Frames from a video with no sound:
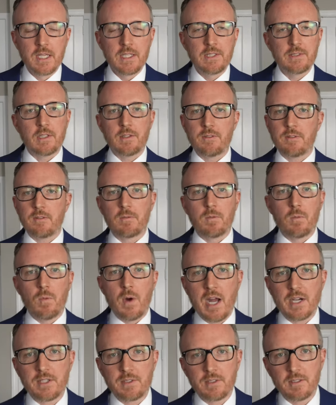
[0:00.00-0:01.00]
since you've
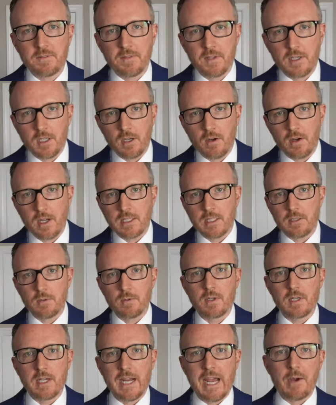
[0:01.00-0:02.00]
watched this video and you
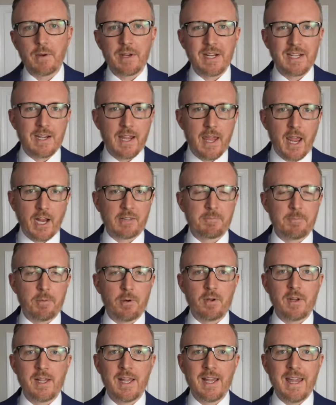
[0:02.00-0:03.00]
are now an
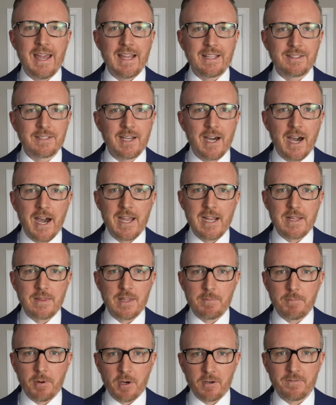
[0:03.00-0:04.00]
expert at tying
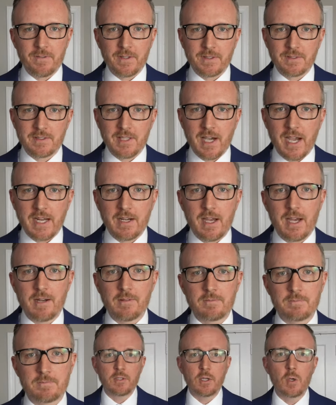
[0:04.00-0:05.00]
the perfect tie knot.
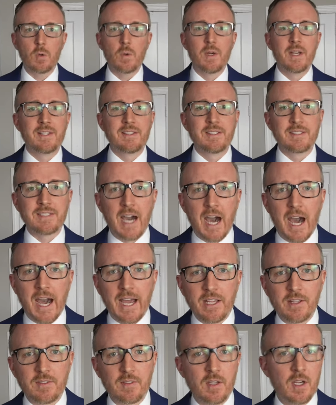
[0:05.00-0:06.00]
So,
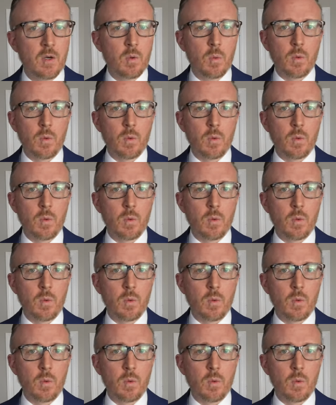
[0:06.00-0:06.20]
ties.